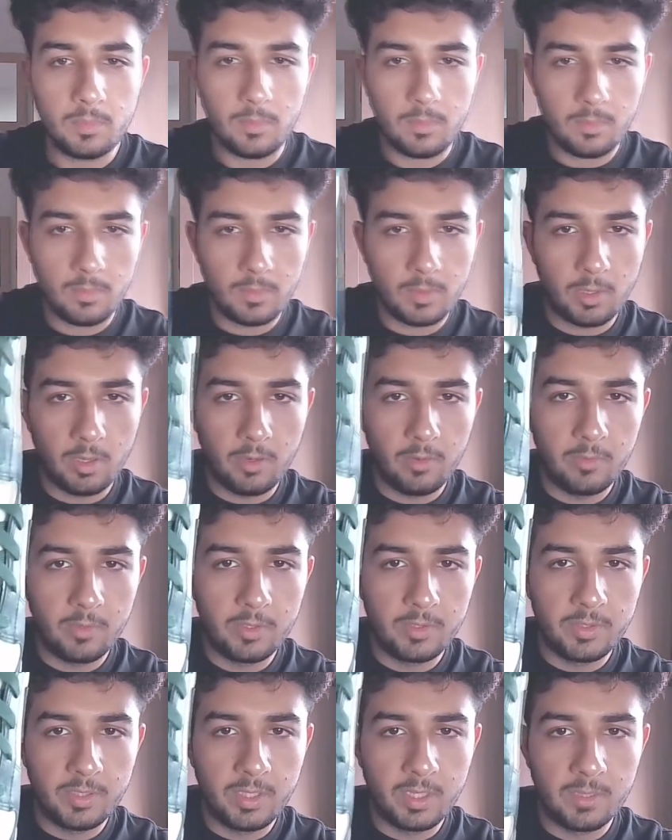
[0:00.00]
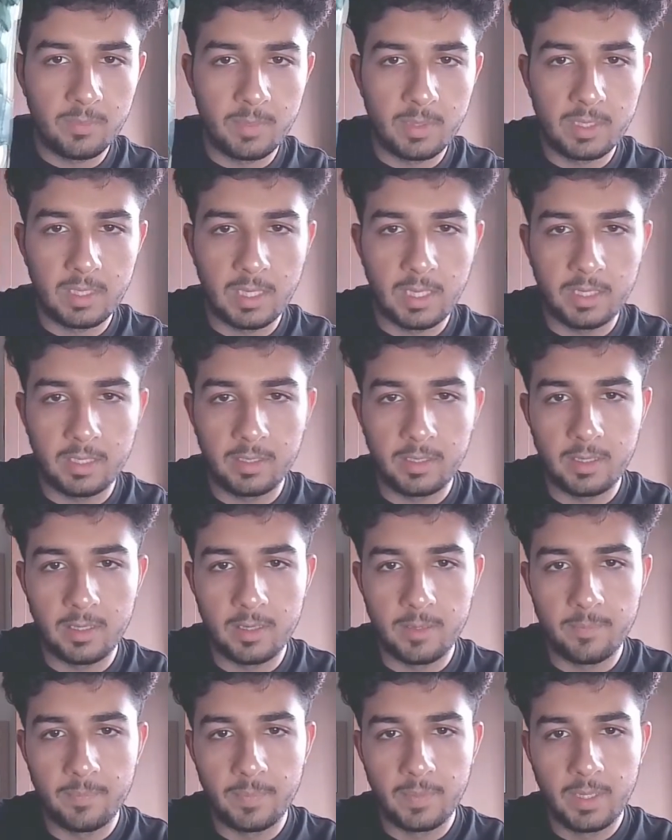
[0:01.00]
Don't know if you can see this, but like
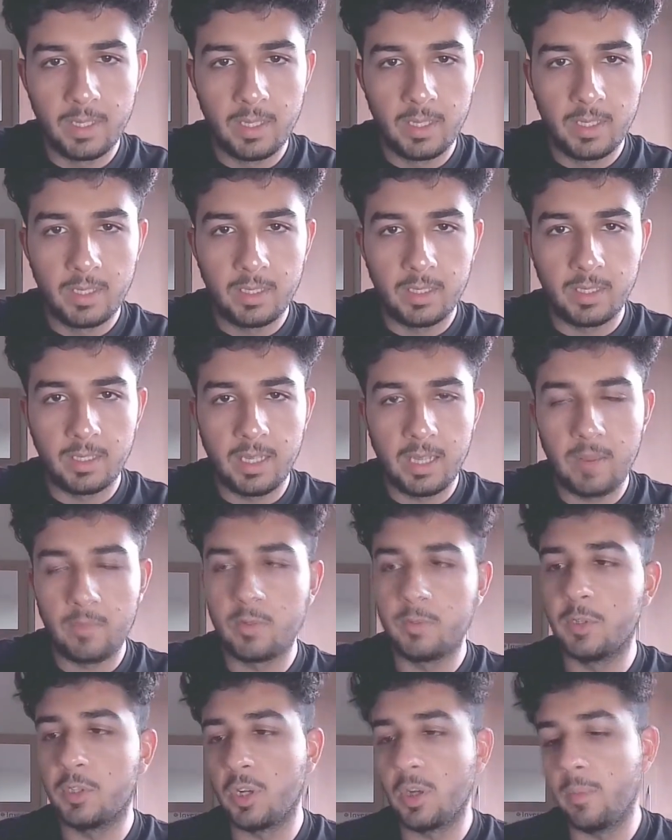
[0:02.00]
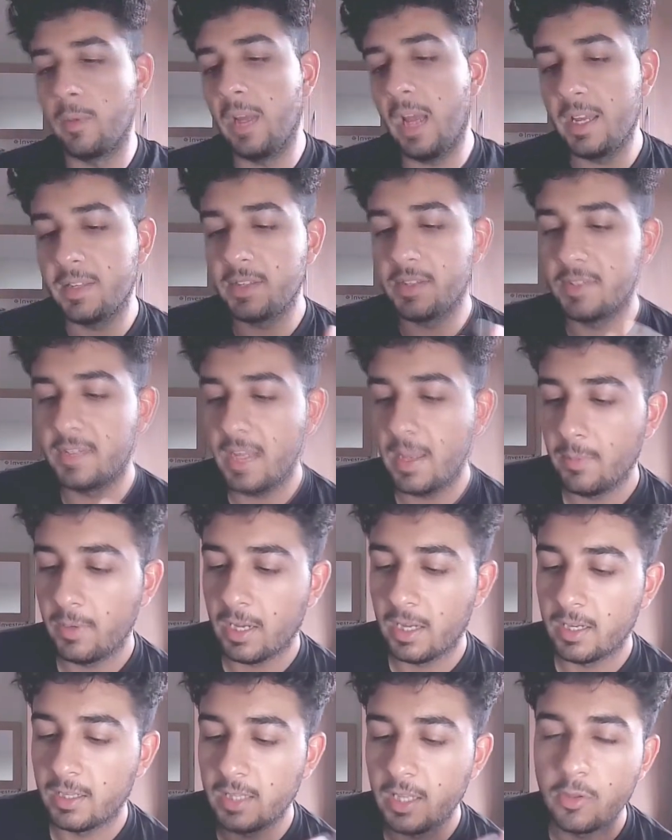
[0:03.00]
the camera's a bit sharp, but it has the same
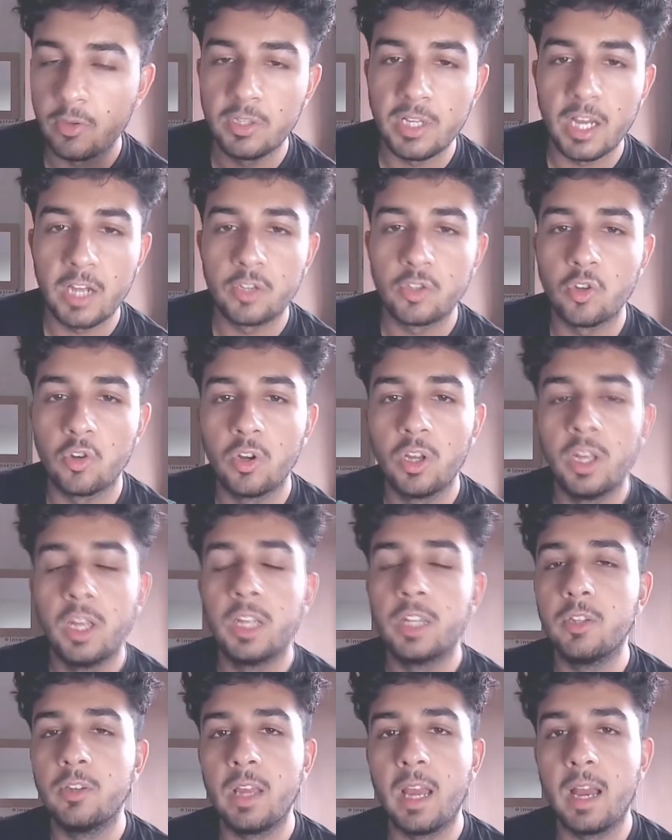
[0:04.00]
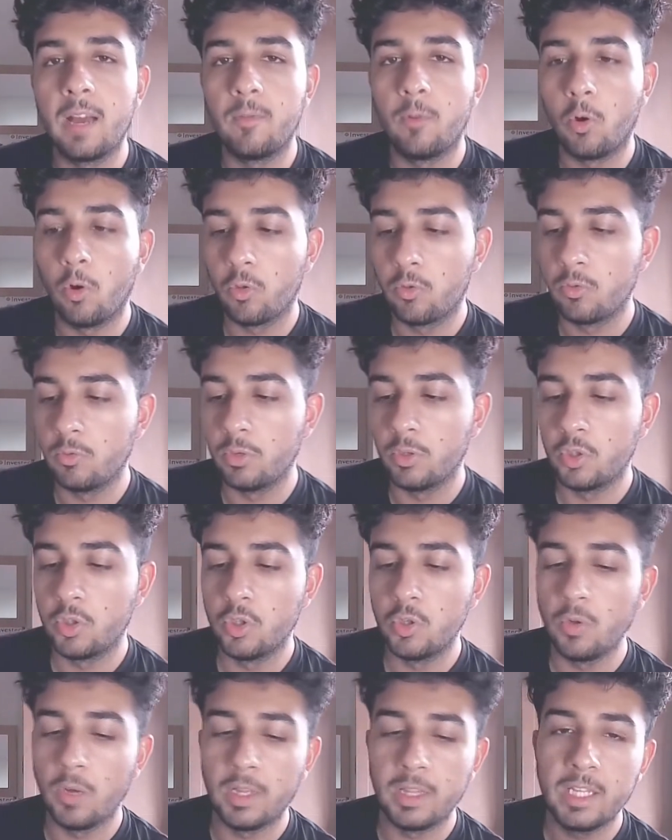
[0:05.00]
kind of leather texture that you have all through the
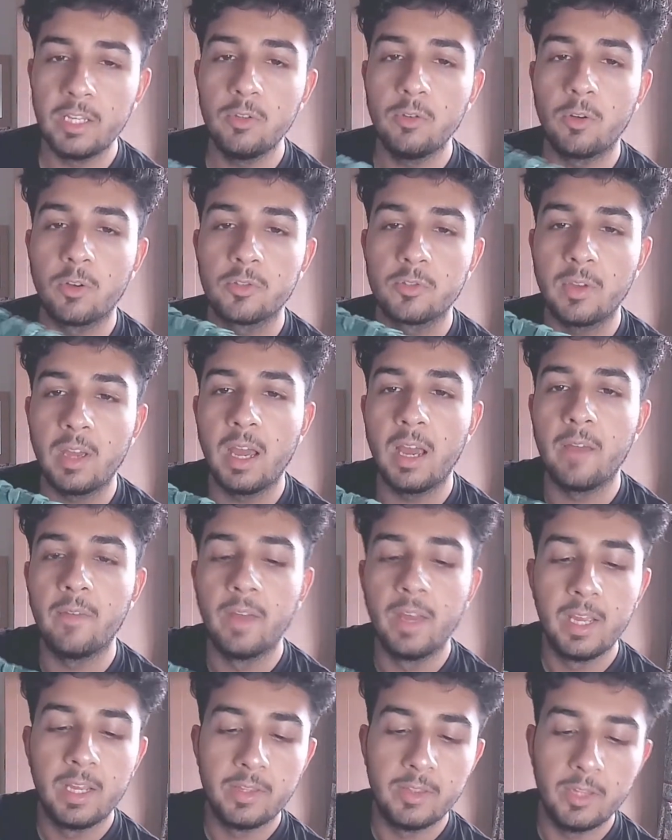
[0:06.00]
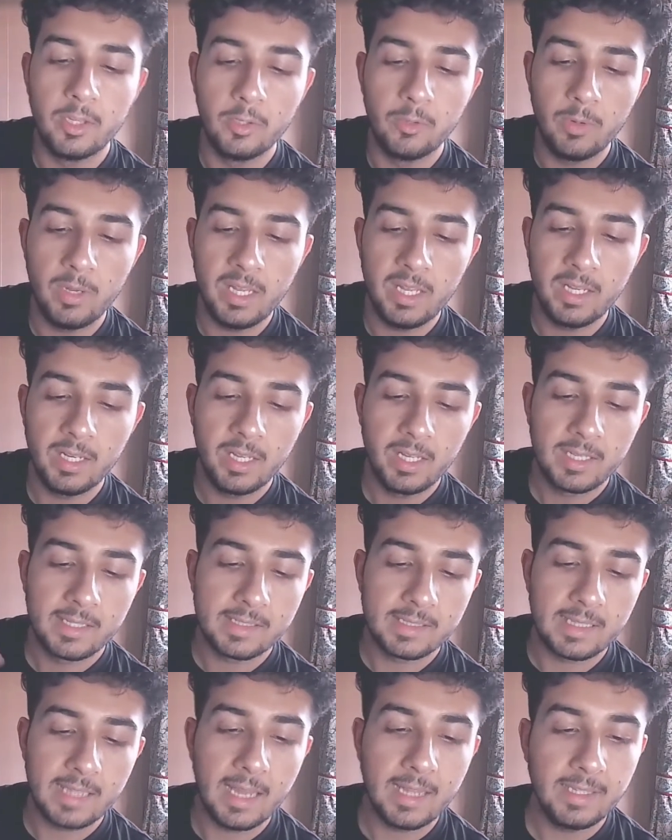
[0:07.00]
shoe. And then you also have the green,
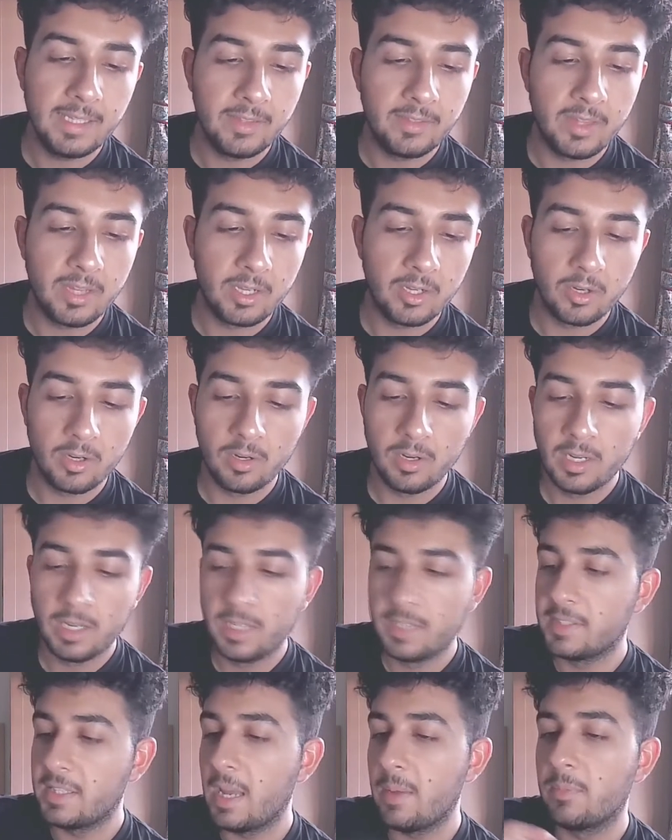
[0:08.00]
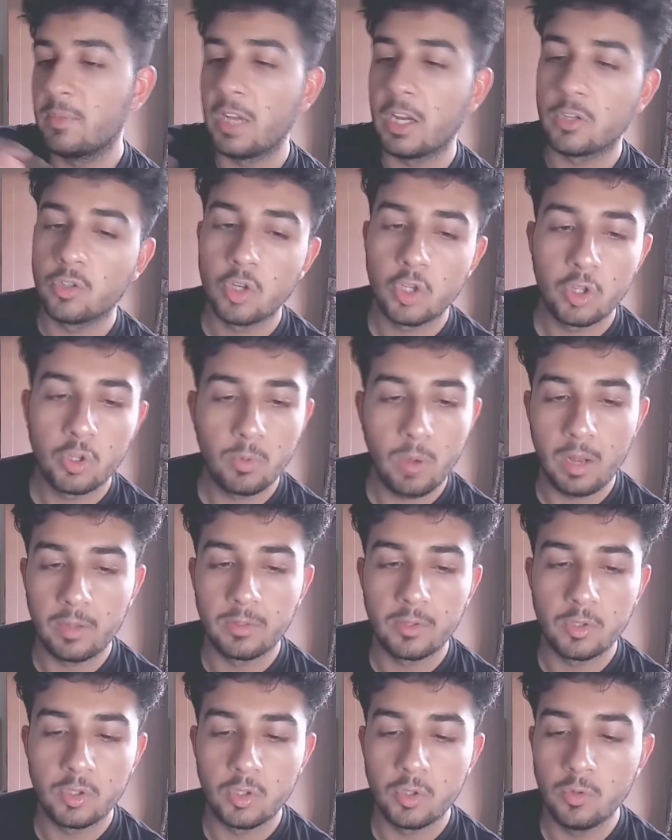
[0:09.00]
slightly thicker, same texture throughout
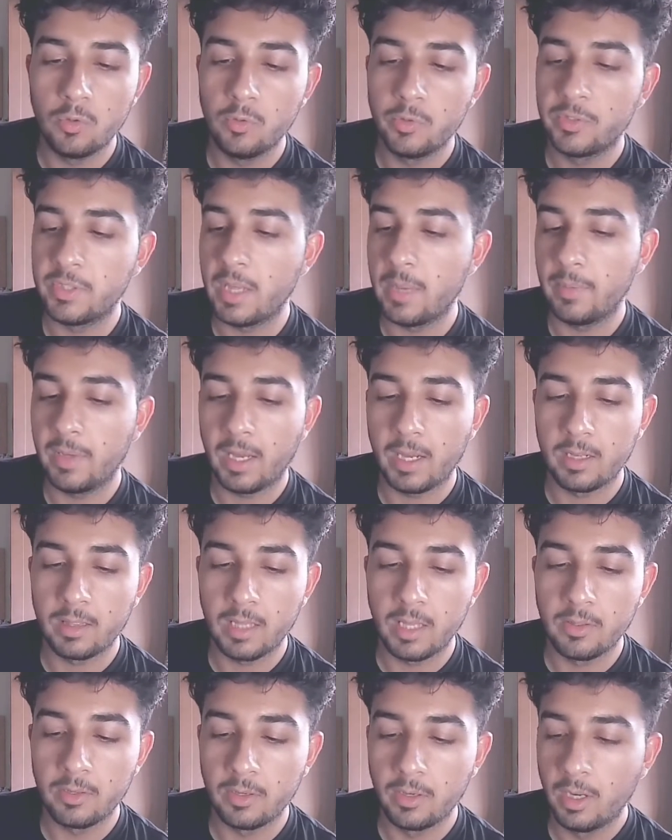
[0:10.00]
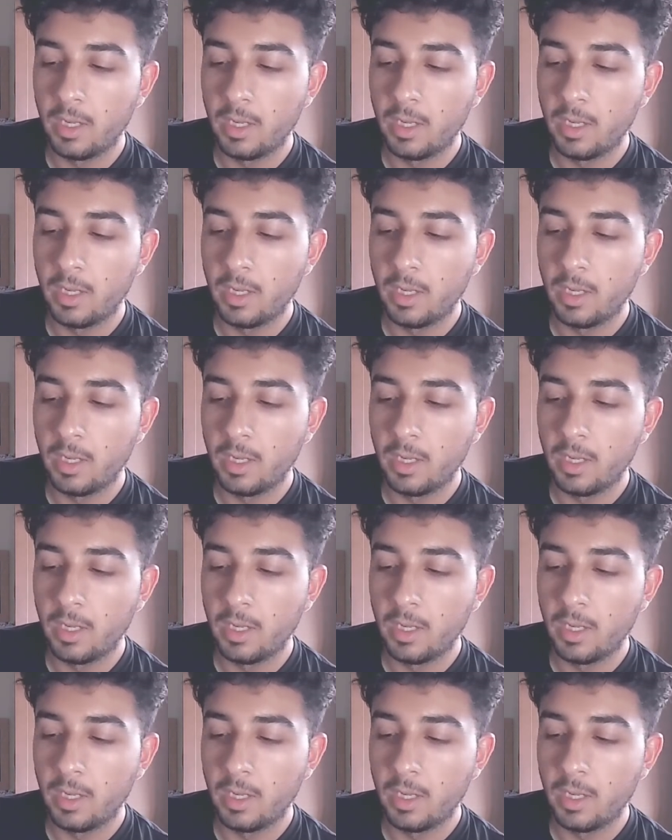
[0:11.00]
the shoe, same kind of leather.